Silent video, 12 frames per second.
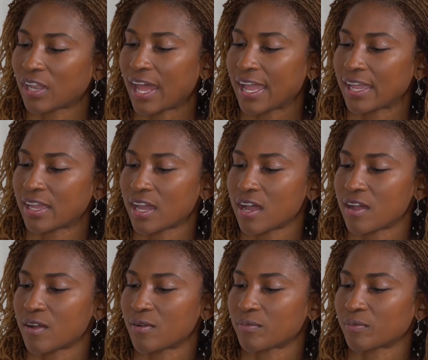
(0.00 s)
like
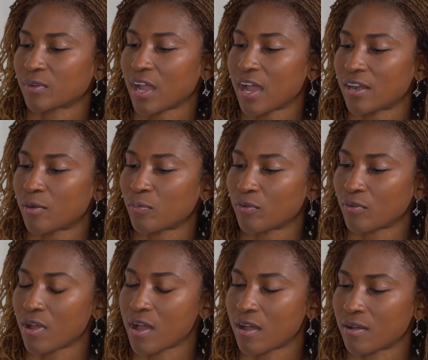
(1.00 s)
kind
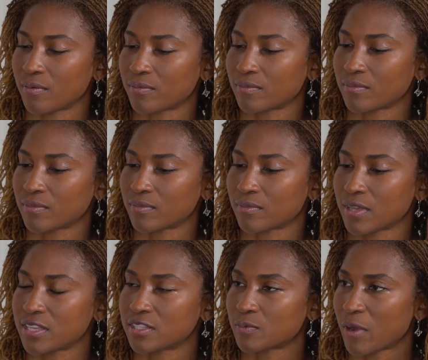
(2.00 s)
of
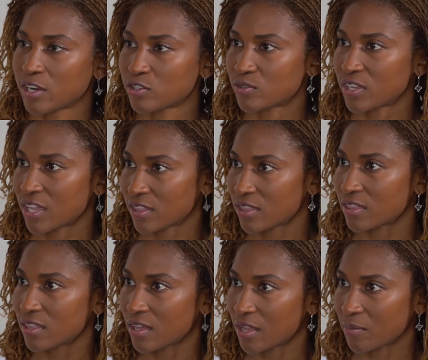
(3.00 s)
inspired you to
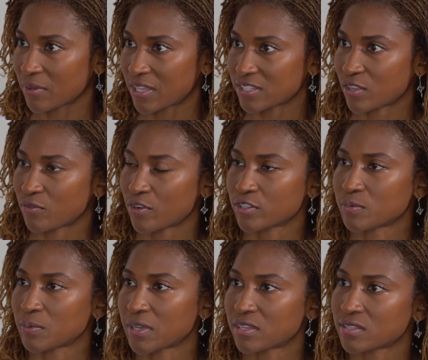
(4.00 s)
get the implants in the first
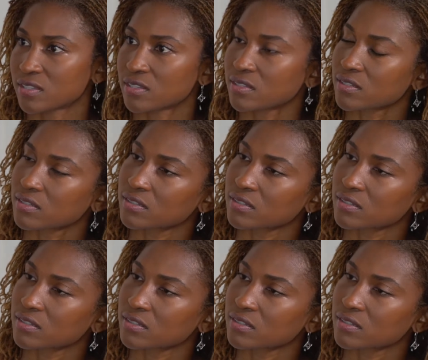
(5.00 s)
place?